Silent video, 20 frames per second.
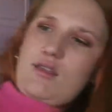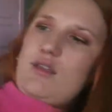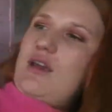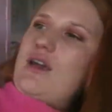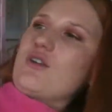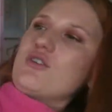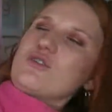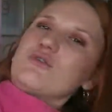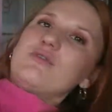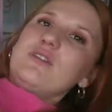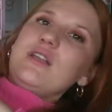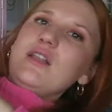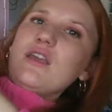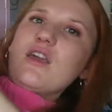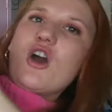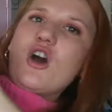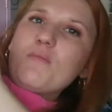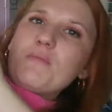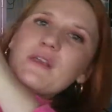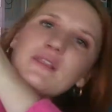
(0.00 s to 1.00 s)
I was really
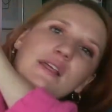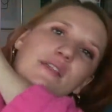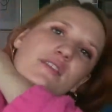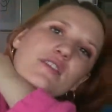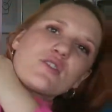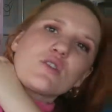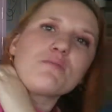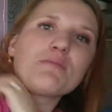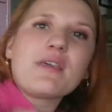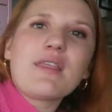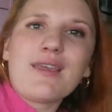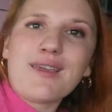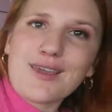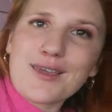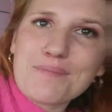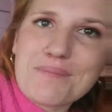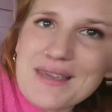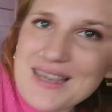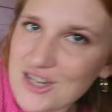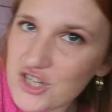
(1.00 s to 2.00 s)
hoping that this would be like
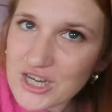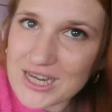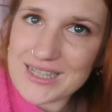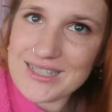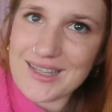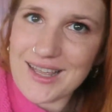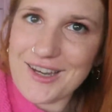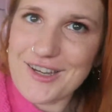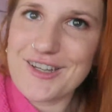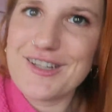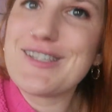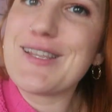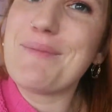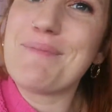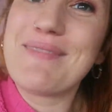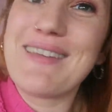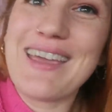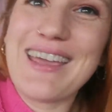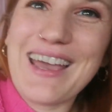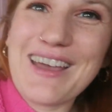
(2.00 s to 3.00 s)
a PJ set or
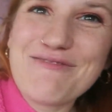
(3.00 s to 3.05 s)
something.